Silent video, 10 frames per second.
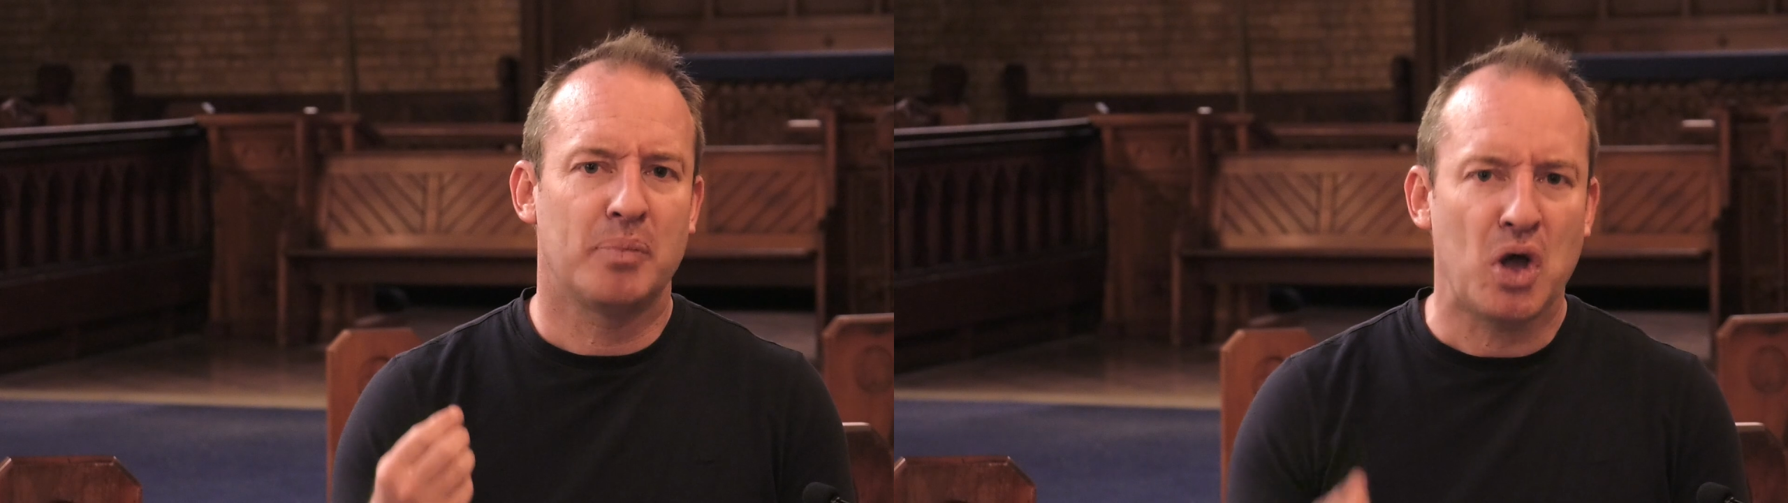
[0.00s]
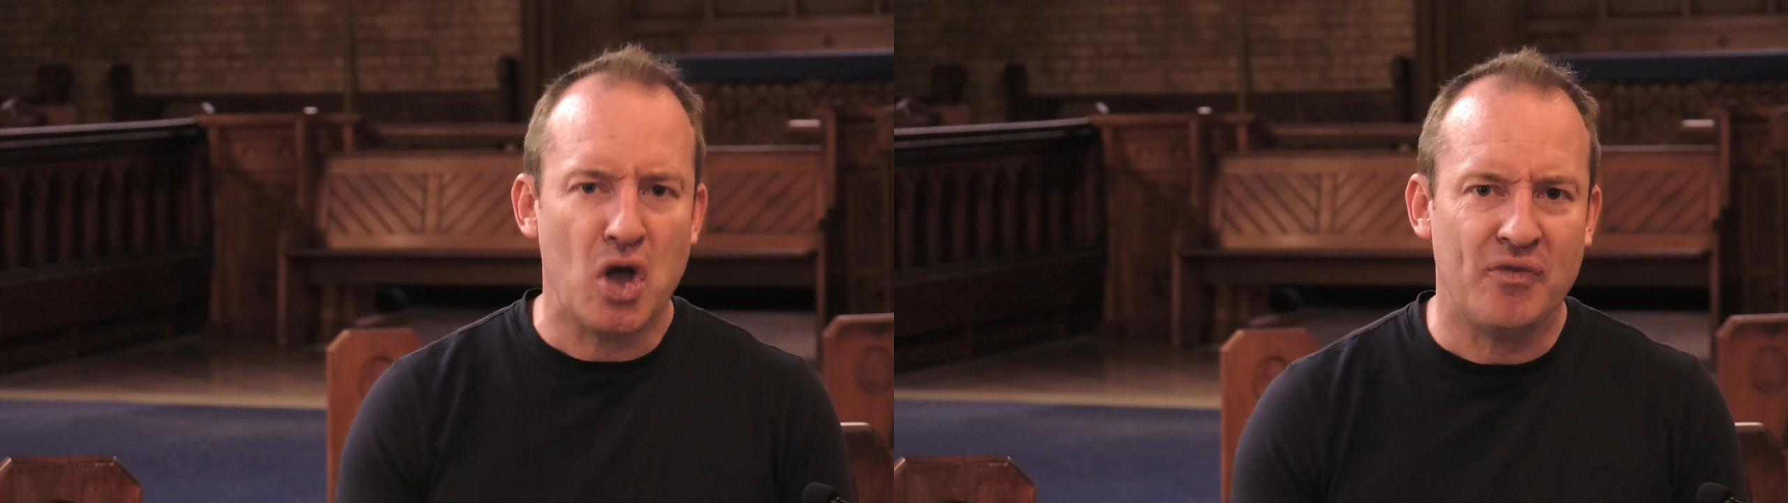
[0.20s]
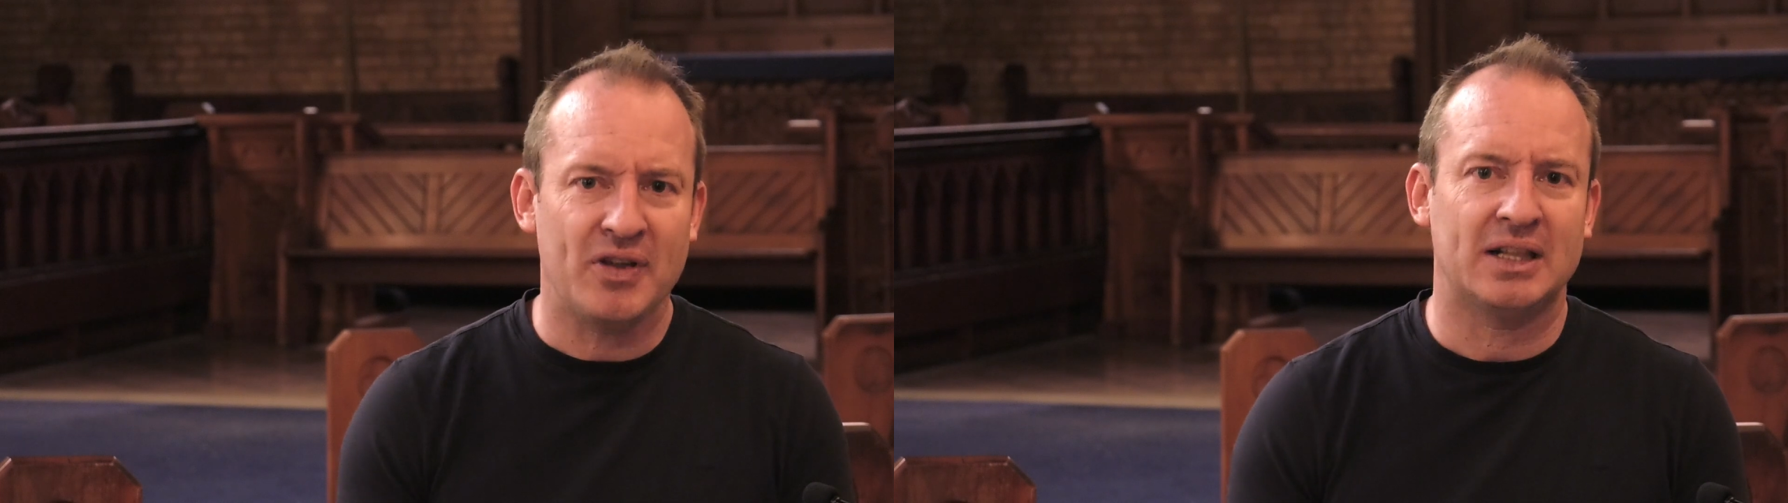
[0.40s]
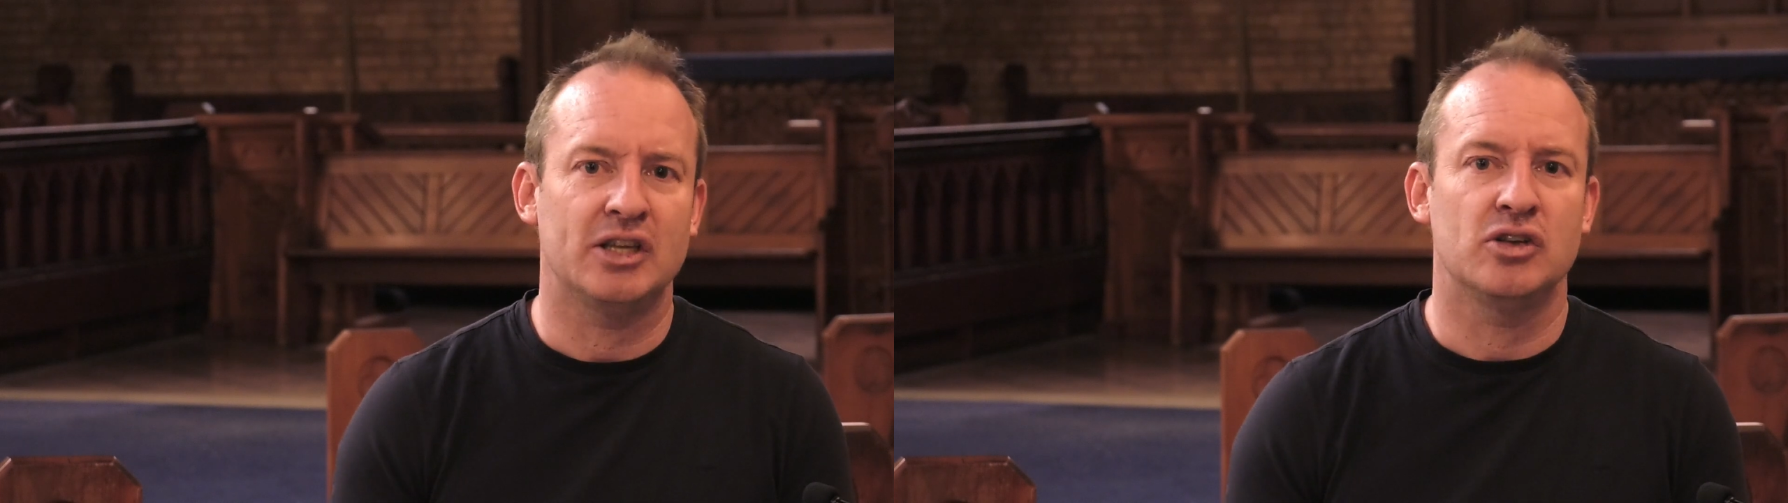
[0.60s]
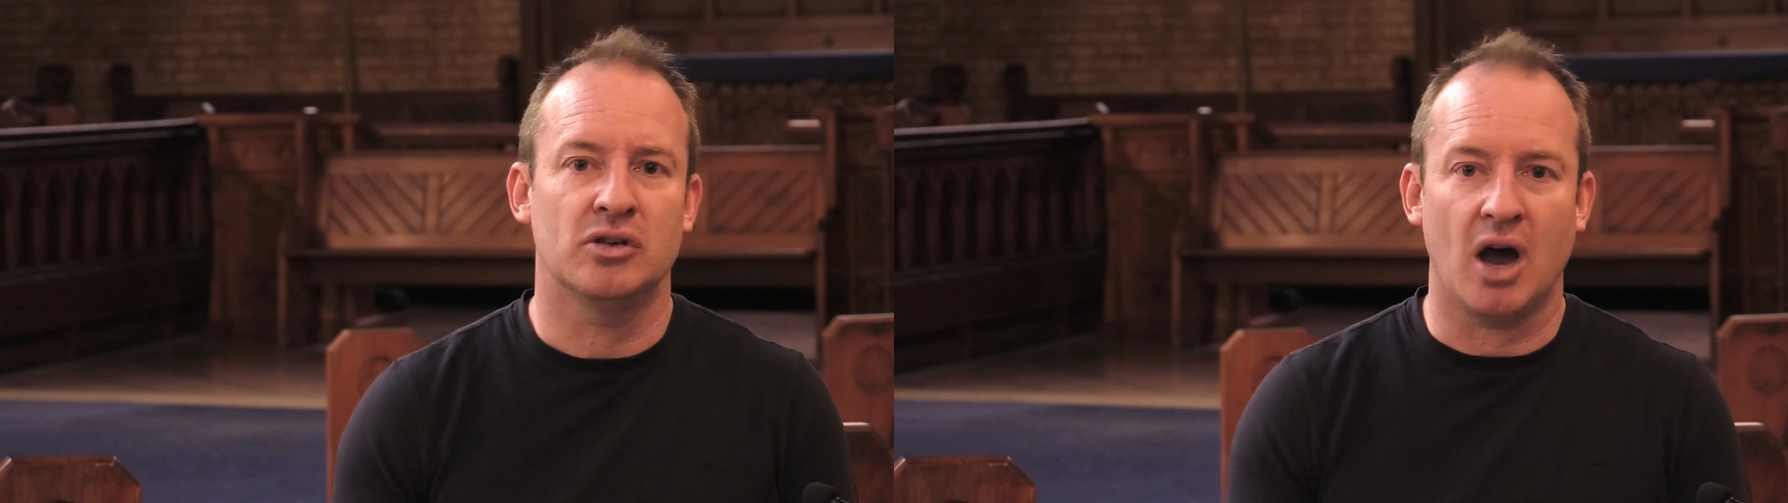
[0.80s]
perfectly
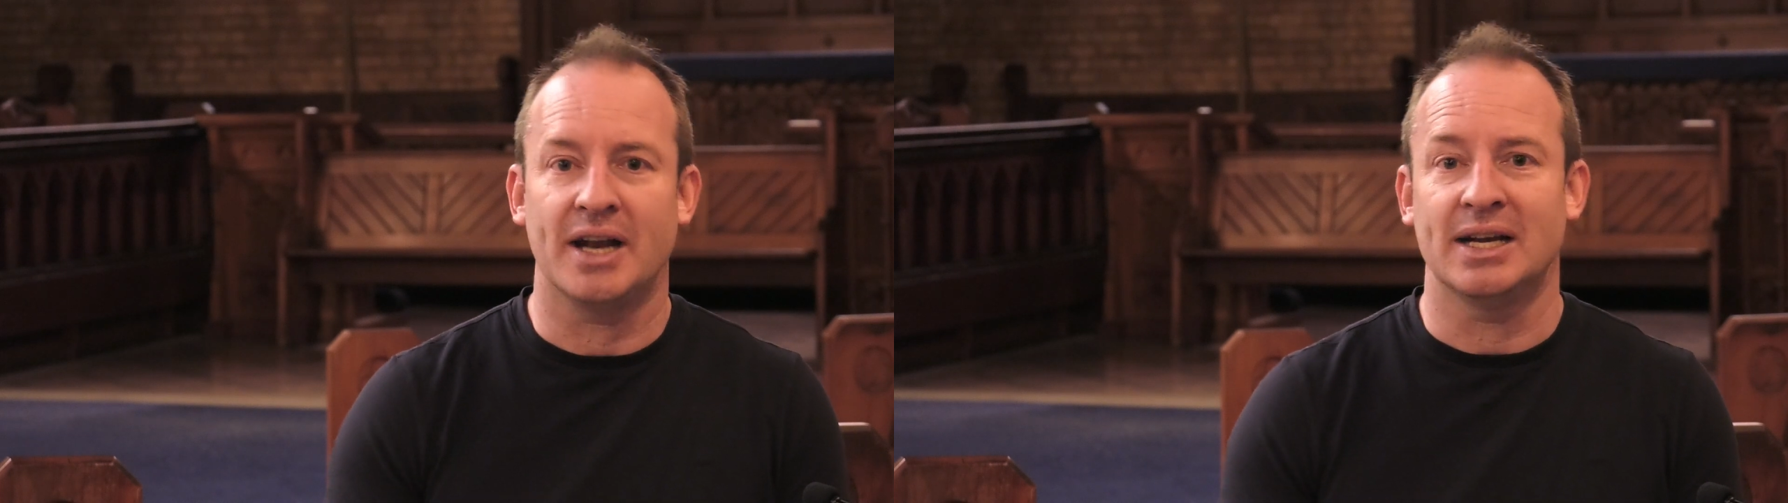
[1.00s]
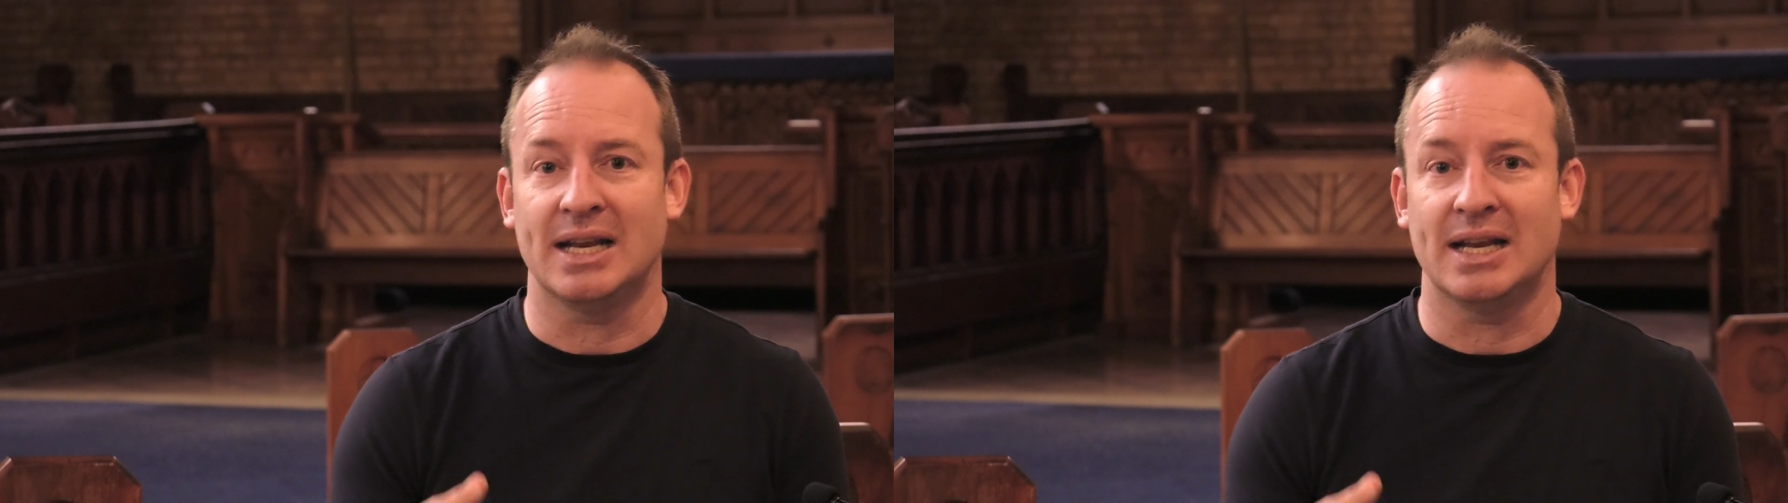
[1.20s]
united